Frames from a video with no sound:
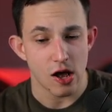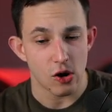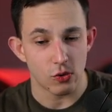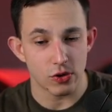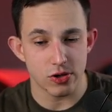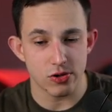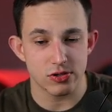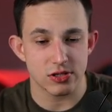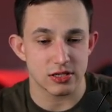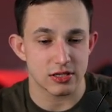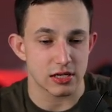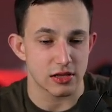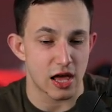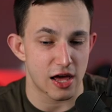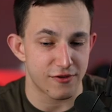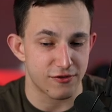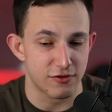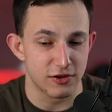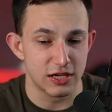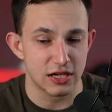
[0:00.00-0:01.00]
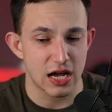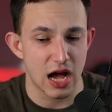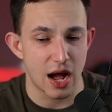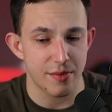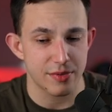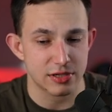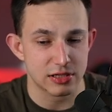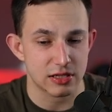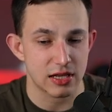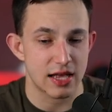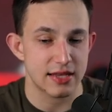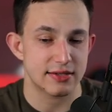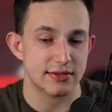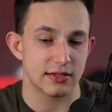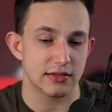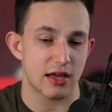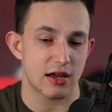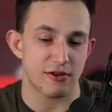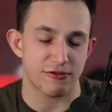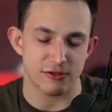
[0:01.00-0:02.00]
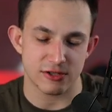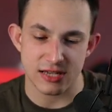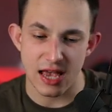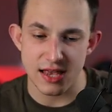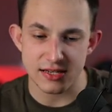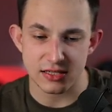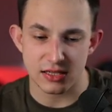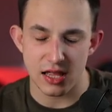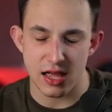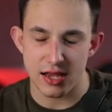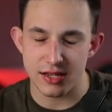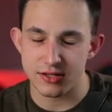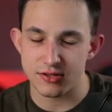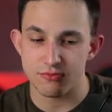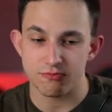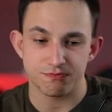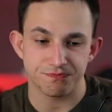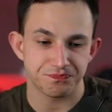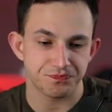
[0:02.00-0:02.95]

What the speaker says: We use this a lot for e-commerce clients and a lot for SaaS clients.